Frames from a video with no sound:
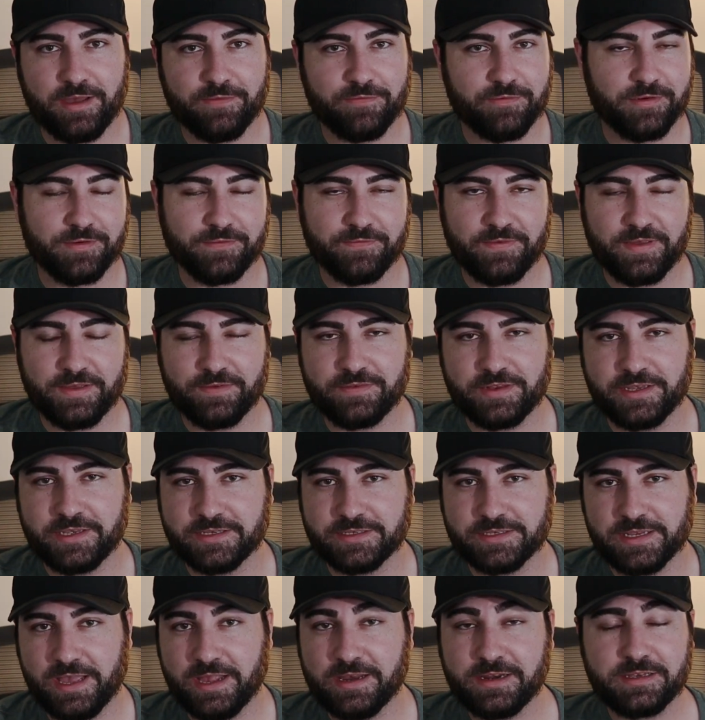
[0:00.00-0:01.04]

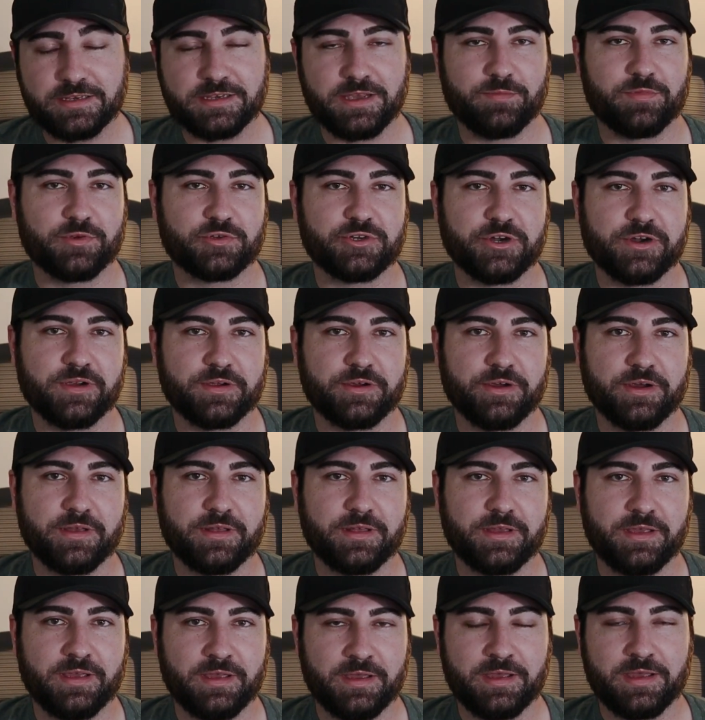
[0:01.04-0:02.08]
F-150s, any type of truck
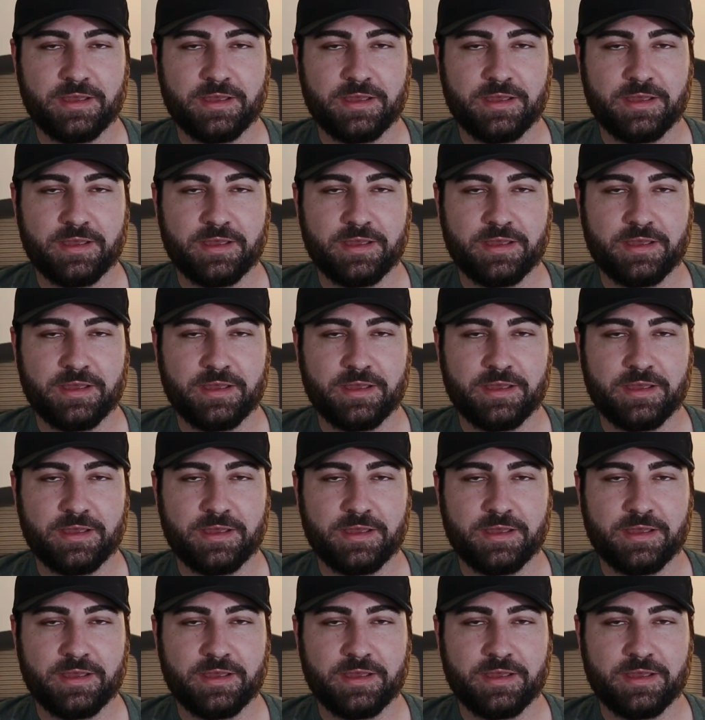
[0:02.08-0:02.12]
really.